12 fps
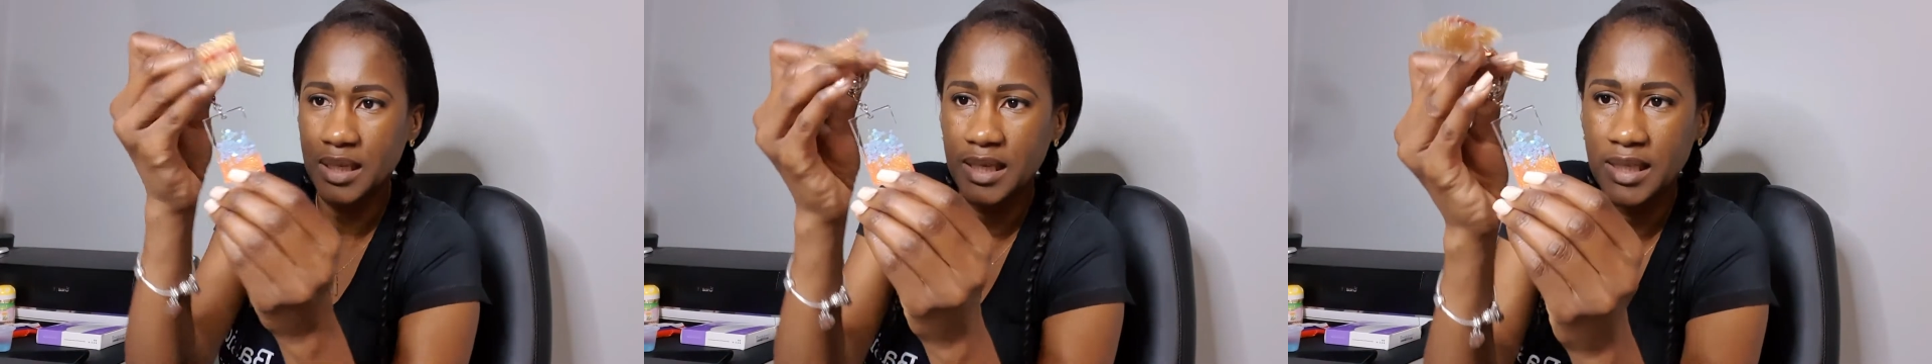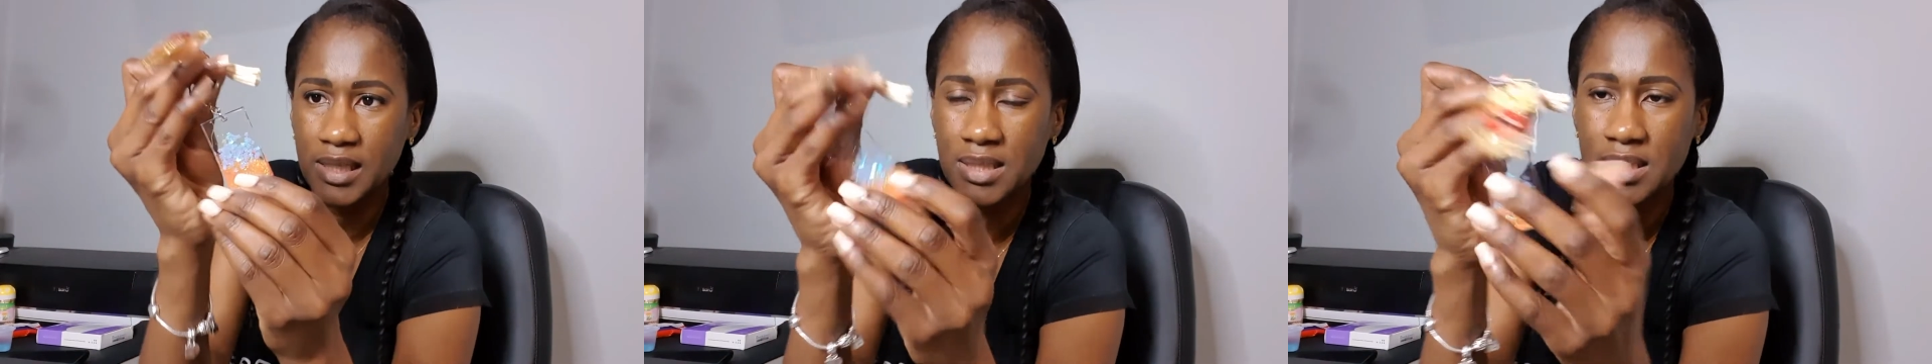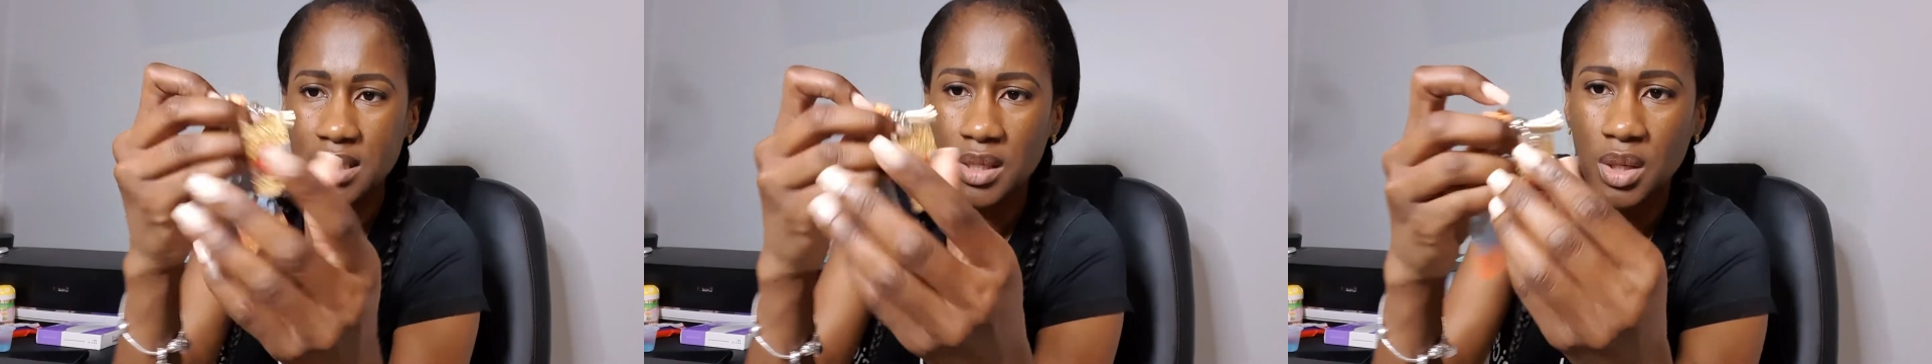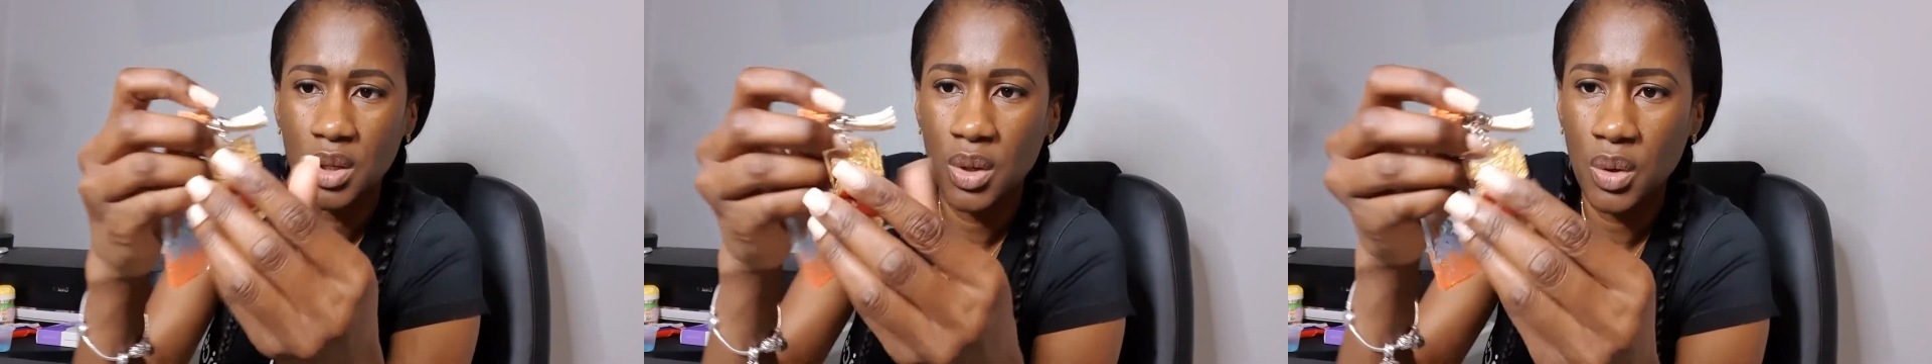in it
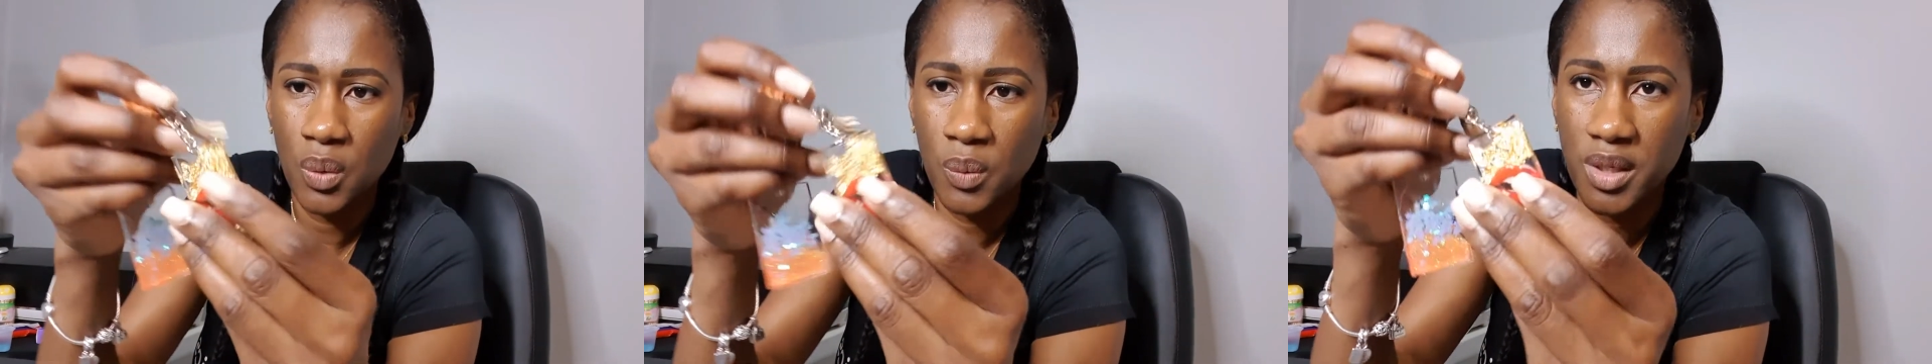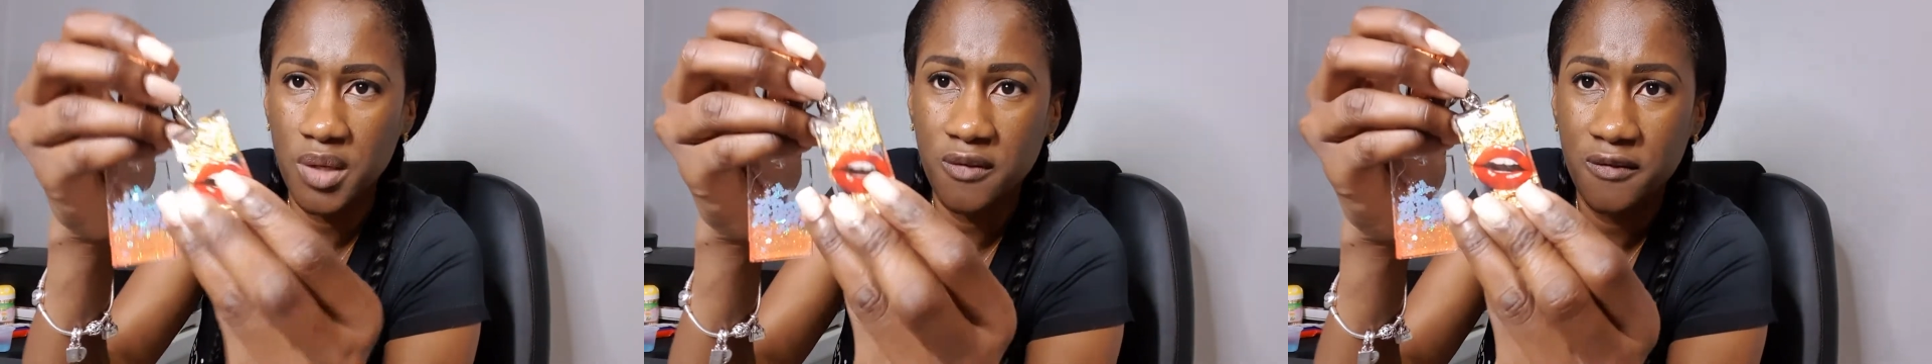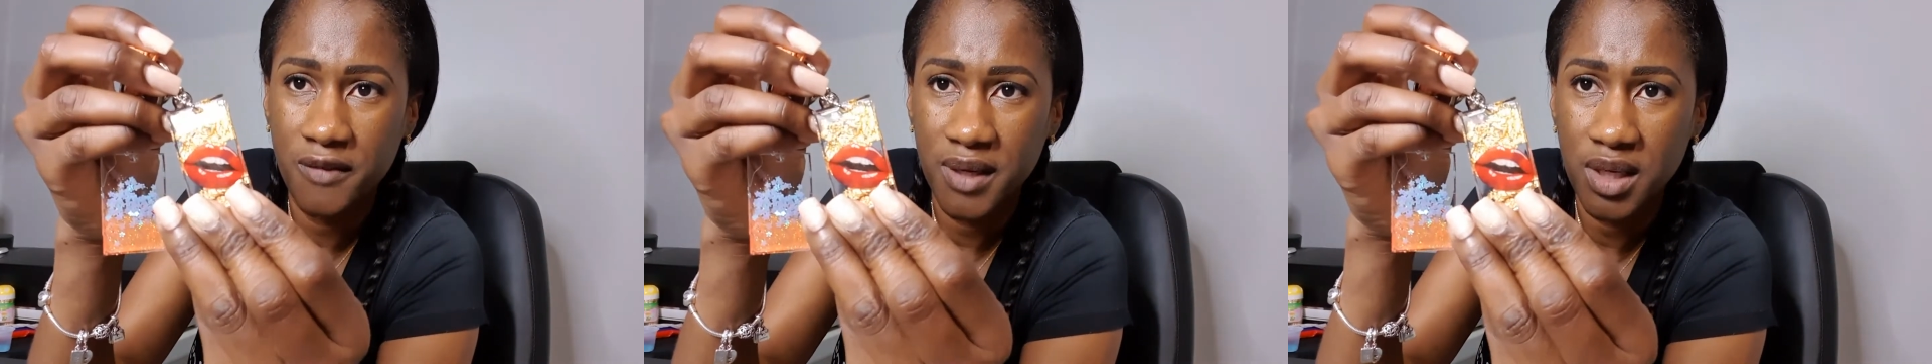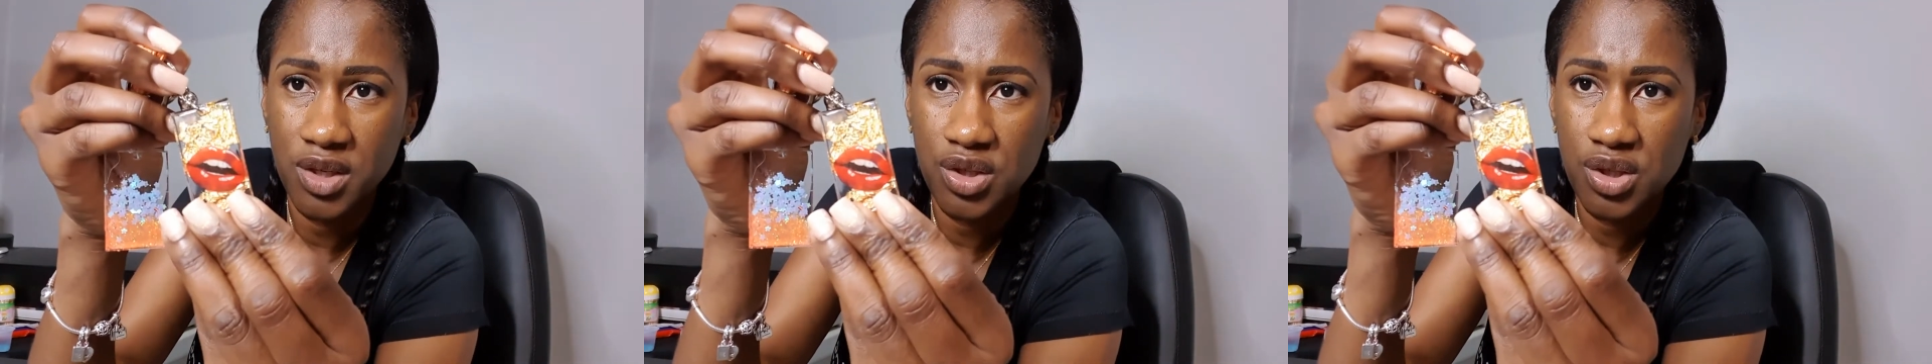when you're
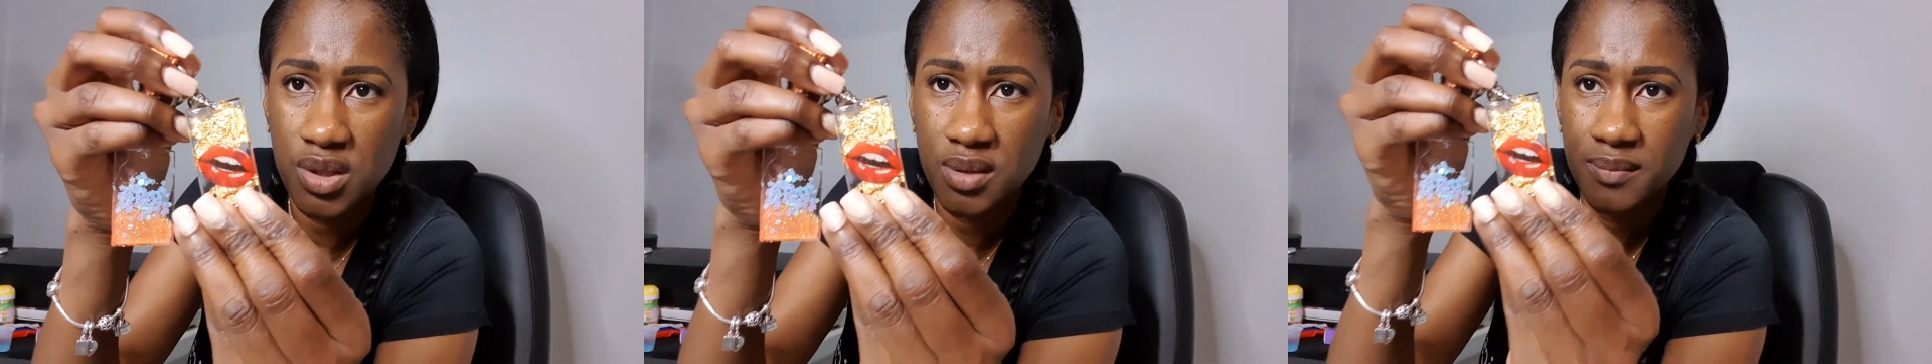finished.